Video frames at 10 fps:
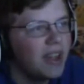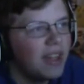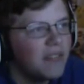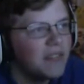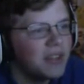
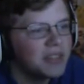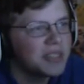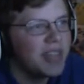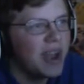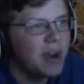oh, that
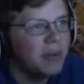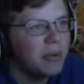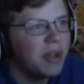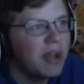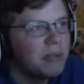feels
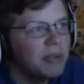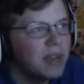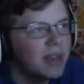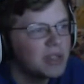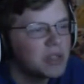terrible. I'm
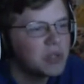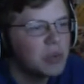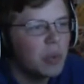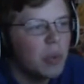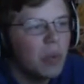gonna
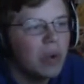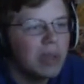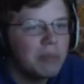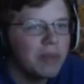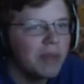just
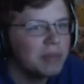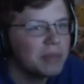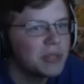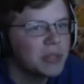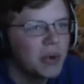wipe
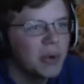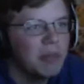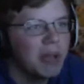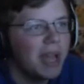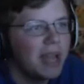him so
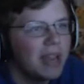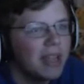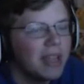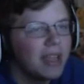bad.